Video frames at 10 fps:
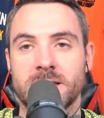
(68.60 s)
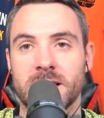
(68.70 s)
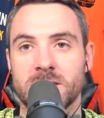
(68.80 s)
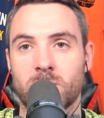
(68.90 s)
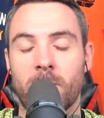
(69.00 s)

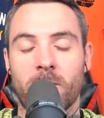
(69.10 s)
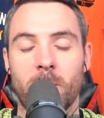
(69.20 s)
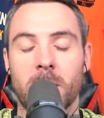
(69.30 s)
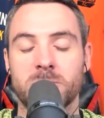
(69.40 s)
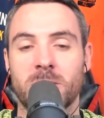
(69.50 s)
is Rob from
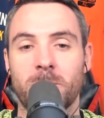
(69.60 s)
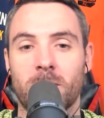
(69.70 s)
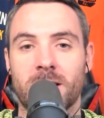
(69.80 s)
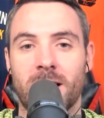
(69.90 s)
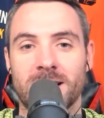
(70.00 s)
Hype Train
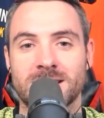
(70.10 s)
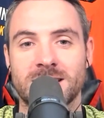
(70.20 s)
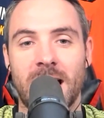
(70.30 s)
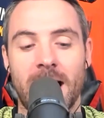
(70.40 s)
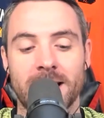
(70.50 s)
Podcast,
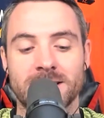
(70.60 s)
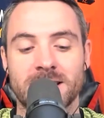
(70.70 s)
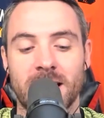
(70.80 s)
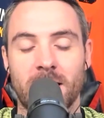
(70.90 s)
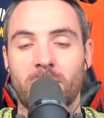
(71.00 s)
and
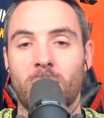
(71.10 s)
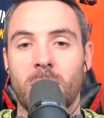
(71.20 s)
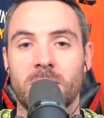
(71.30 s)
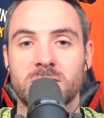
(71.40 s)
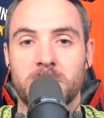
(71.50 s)
today I've got
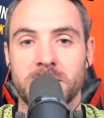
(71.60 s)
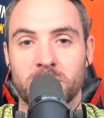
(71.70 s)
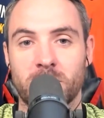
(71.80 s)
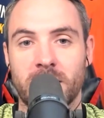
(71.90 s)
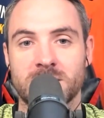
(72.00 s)
another
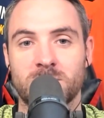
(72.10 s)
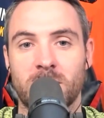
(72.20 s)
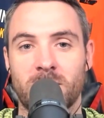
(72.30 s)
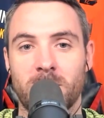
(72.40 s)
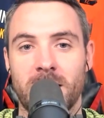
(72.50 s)
special guest
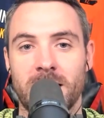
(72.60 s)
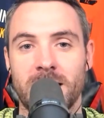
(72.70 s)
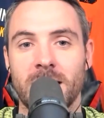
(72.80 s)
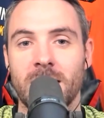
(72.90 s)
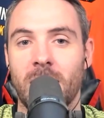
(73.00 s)
with
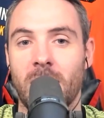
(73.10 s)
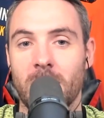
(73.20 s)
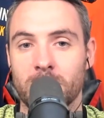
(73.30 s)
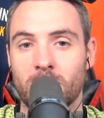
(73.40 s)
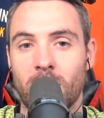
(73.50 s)
me.
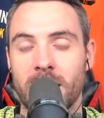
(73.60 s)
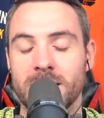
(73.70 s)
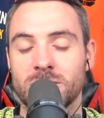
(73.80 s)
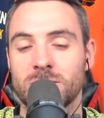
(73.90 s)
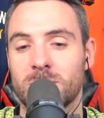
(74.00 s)
Craig,
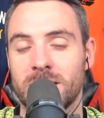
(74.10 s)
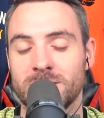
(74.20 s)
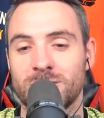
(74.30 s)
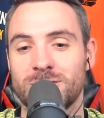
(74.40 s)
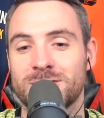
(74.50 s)
do you just want to
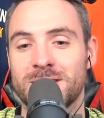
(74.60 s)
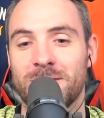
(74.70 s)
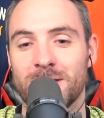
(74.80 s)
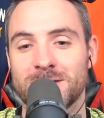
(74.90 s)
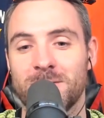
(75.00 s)
introduce yourself first and